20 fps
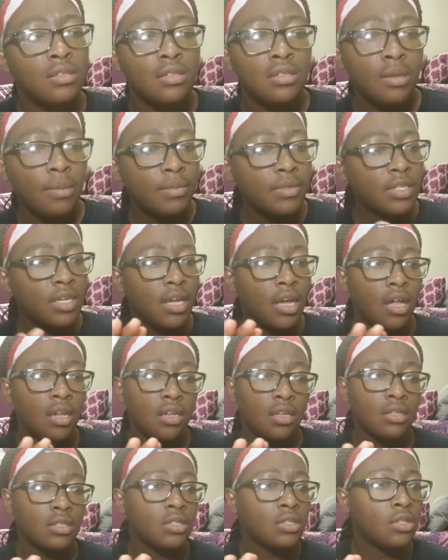let me tell y'all
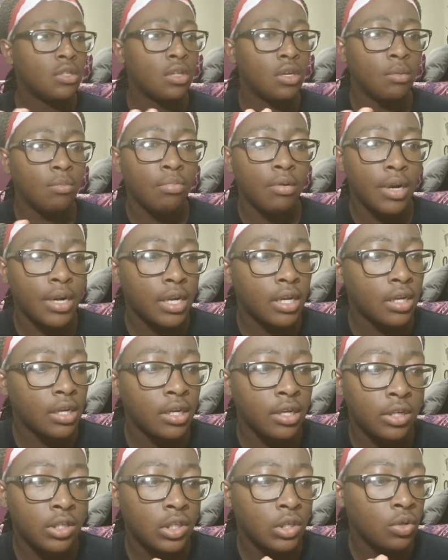this little break in
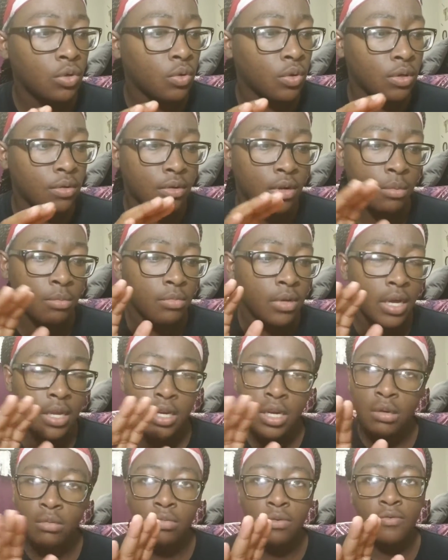here too and at
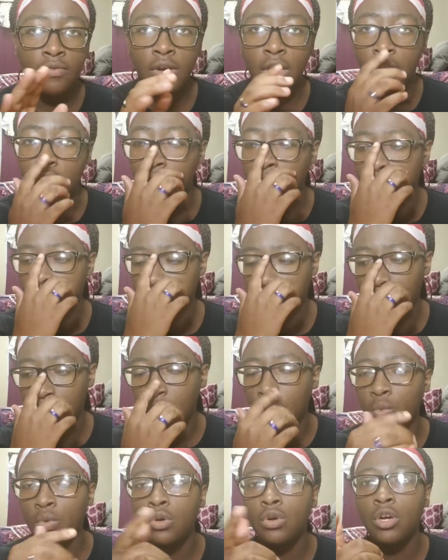number five.
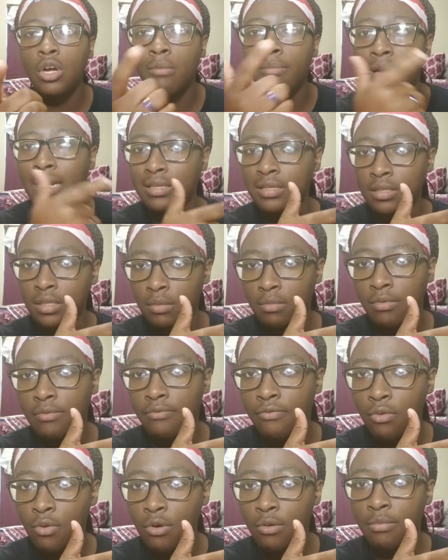I will go back to number
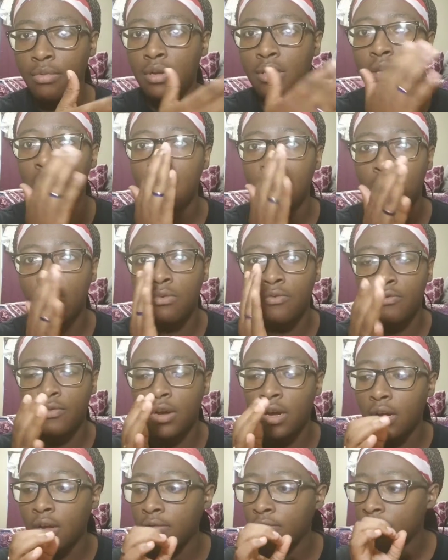four, but number
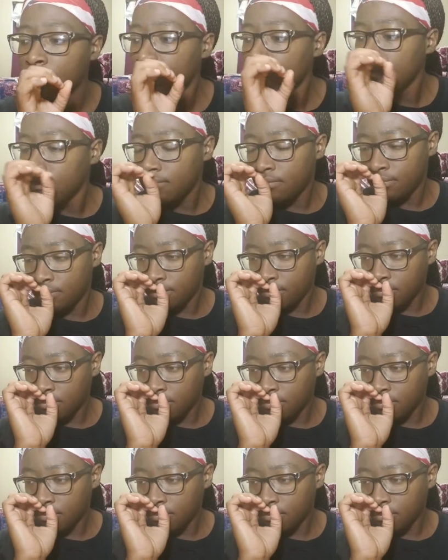five,